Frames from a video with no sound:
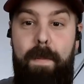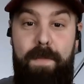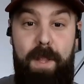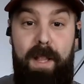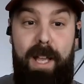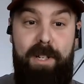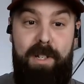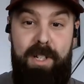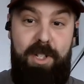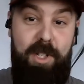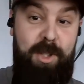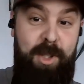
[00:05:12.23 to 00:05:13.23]
They'll actually
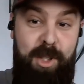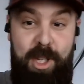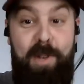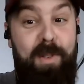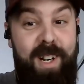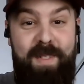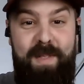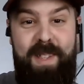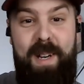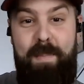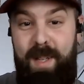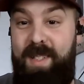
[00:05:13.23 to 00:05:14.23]
just skewer it with
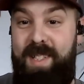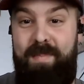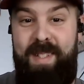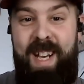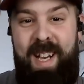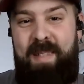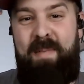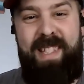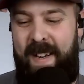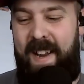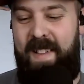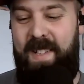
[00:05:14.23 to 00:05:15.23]
their bill sometimes,
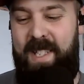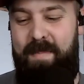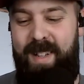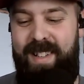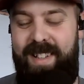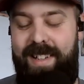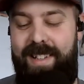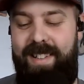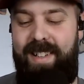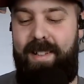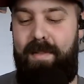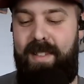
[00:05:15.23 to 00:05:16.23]
and they'll spear
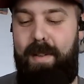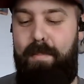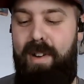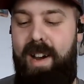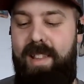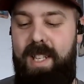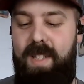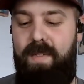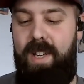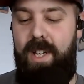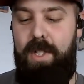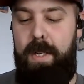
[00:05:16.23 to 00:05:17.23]
their prey, these
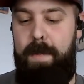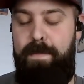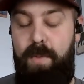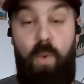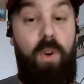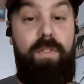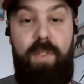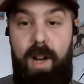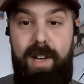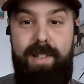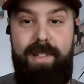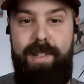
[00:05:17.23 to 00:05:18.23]
fish or
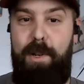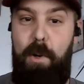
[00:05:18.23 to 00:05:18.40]
frogs.